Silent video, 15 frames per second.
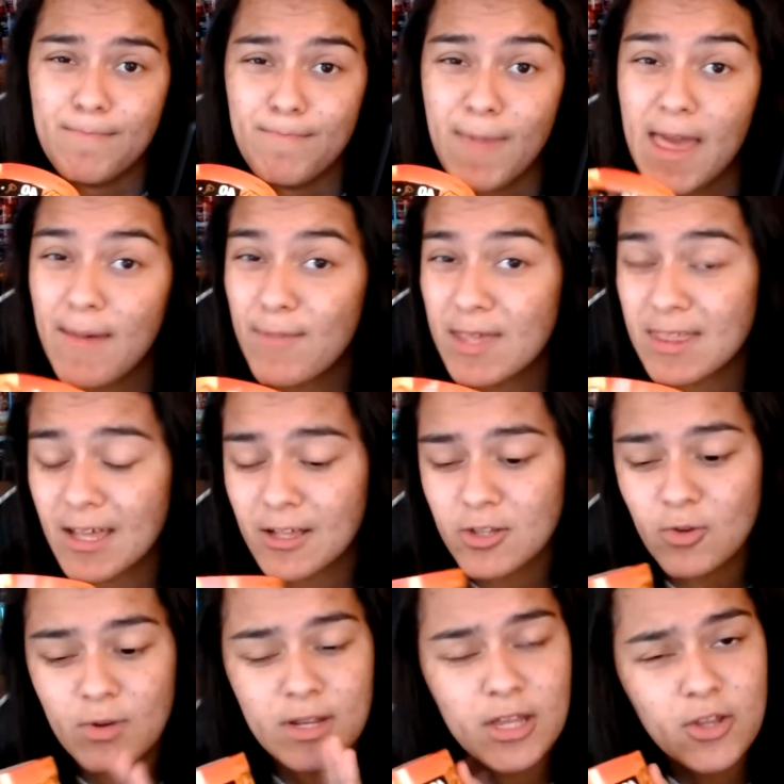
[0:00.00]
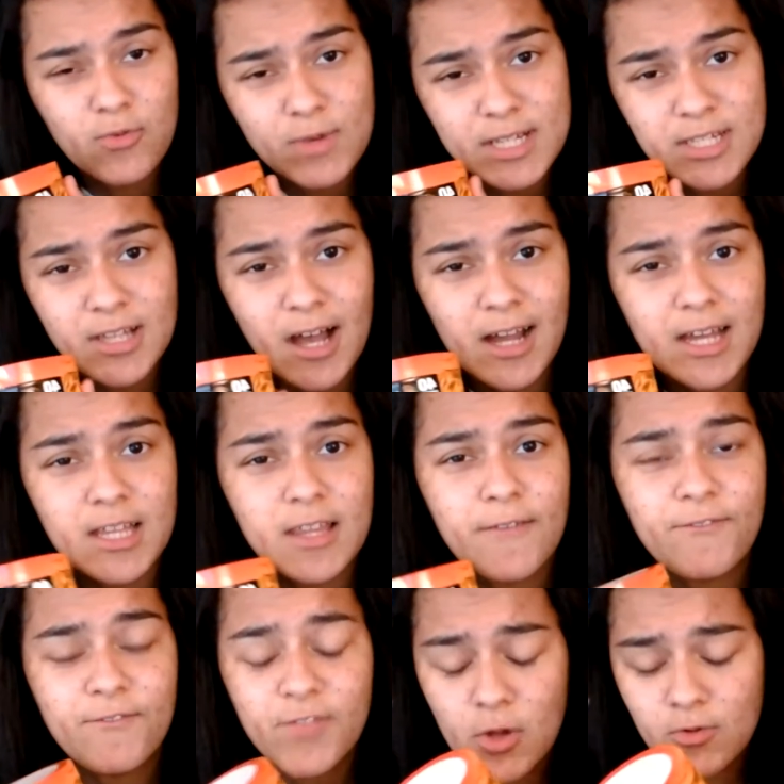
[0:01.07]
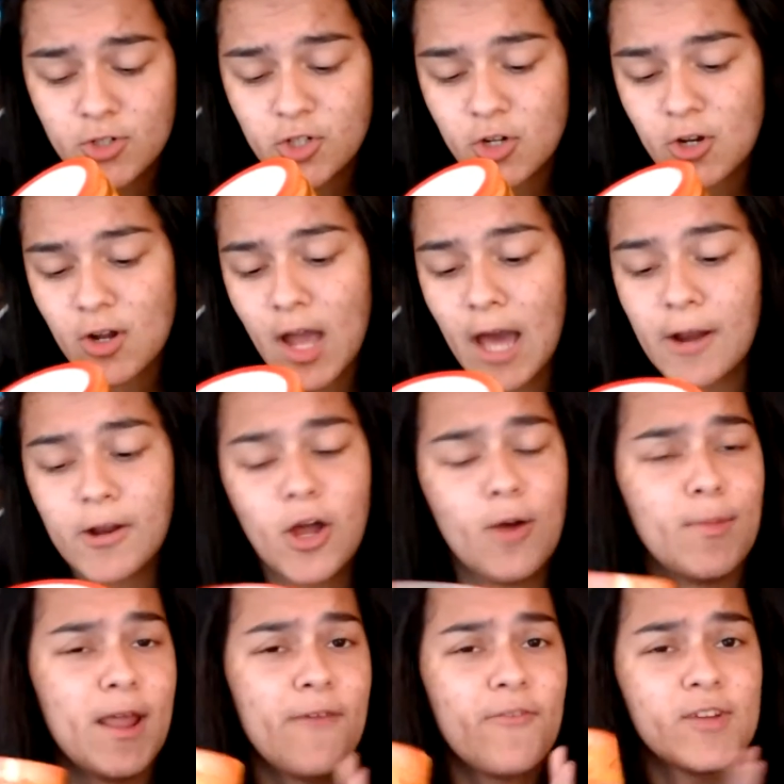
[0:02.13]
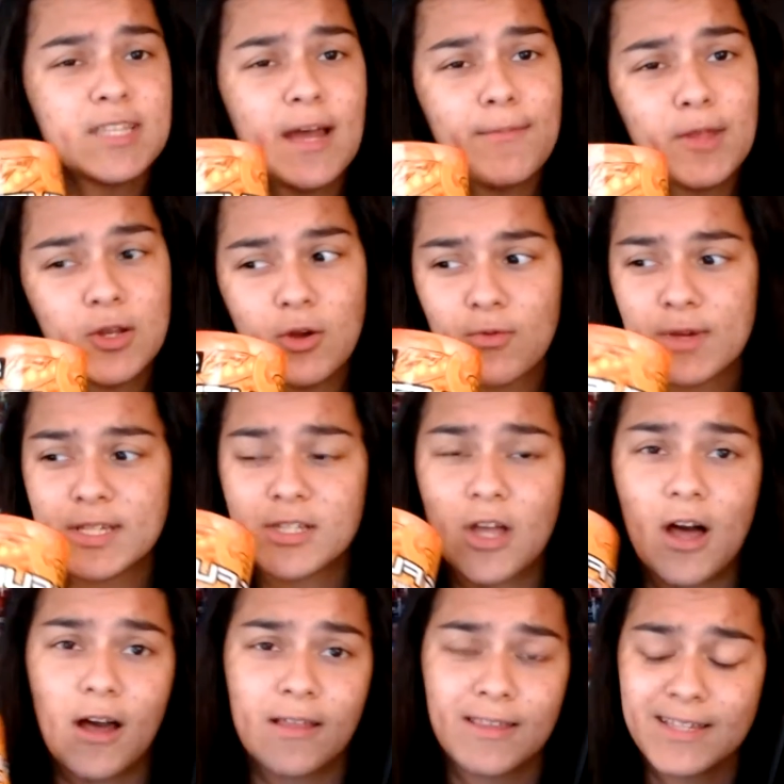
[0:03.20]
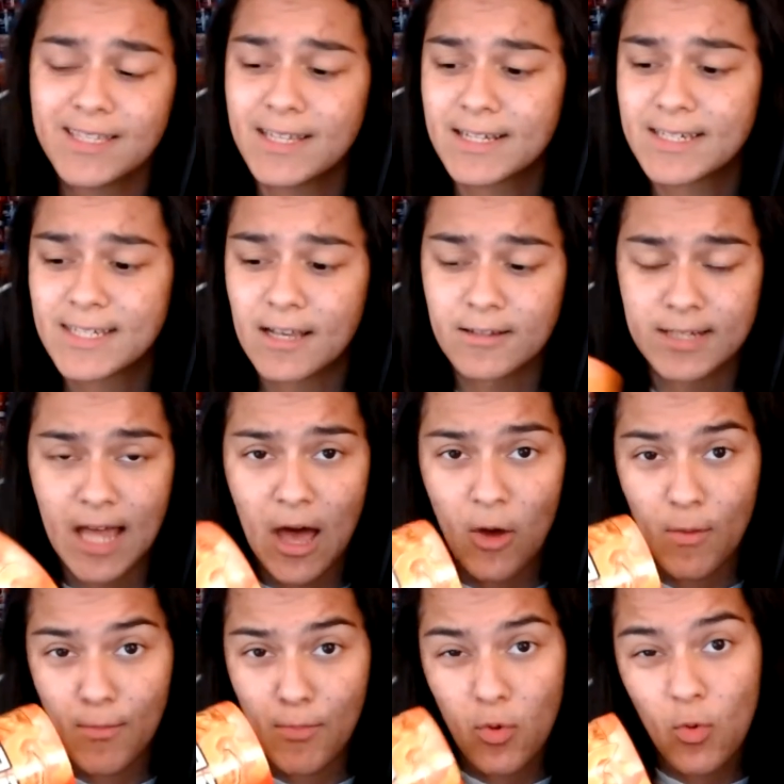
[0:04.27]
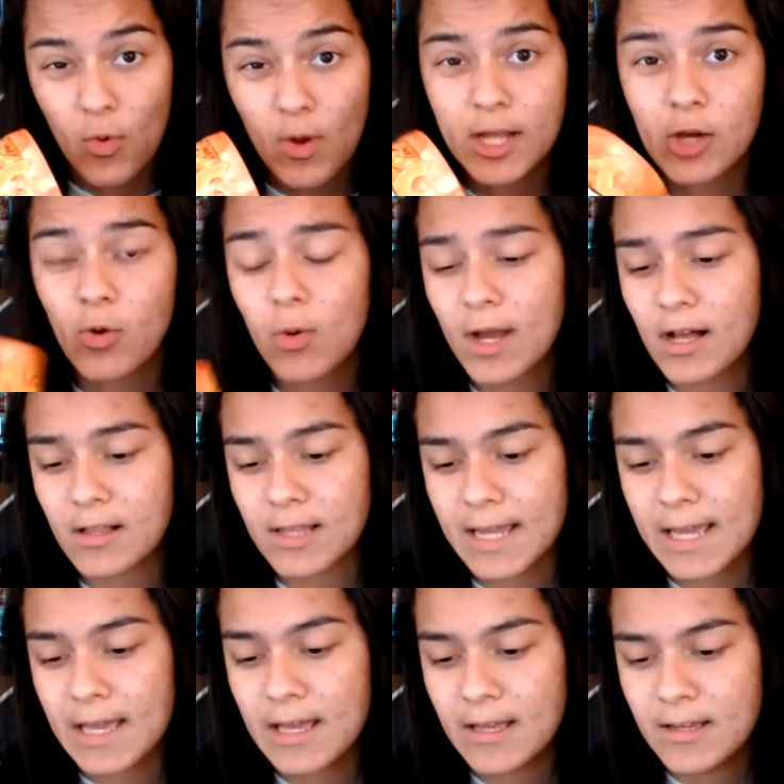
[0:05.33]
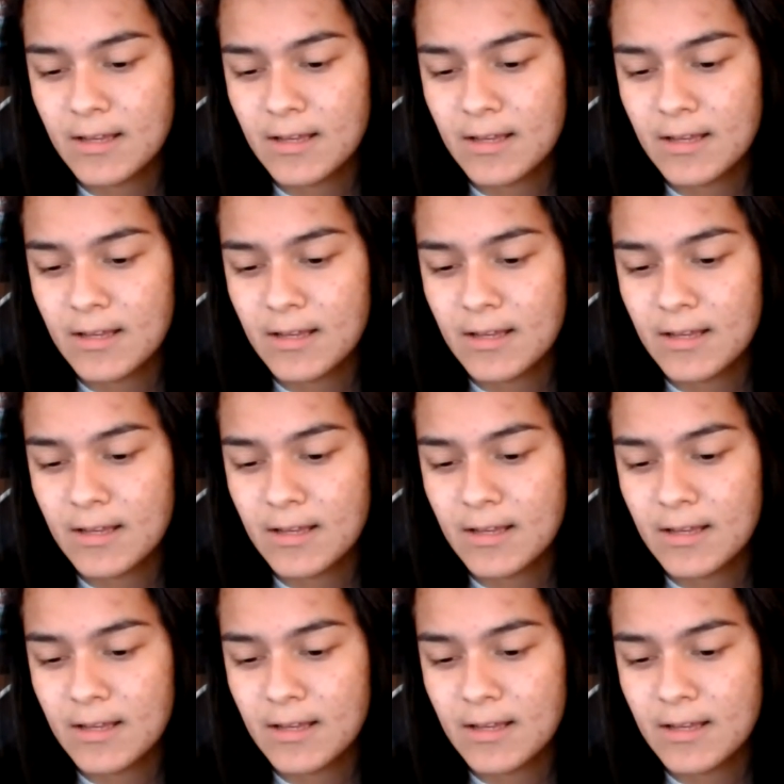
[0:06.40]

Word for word: Maybe they'll do another restock in the future. I don't know, but every time they do a restock, this thing sells out pretty quickly.